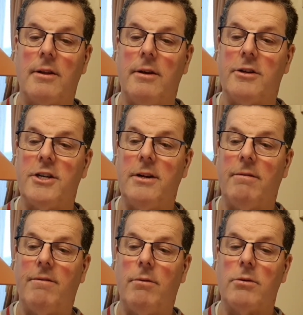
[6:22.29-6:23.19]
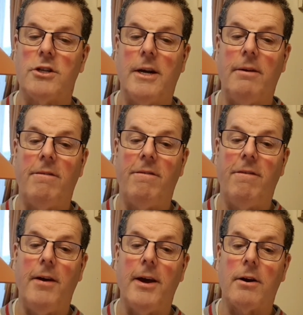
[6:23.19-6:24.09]
13 and 14,
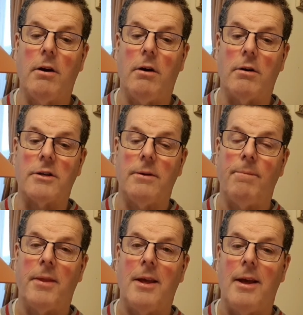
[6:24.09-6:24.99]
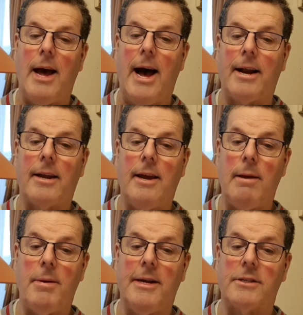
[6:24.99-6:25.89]
"Fear God and
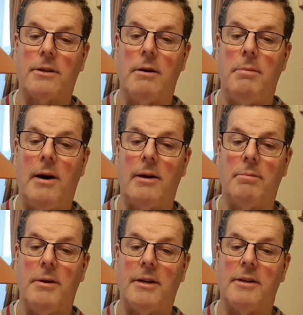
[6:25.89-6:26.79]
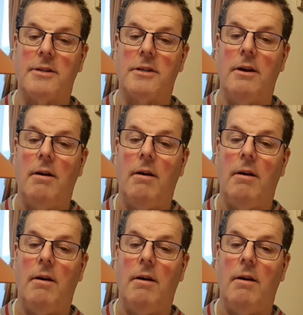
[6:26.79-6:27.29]
keep his commandments,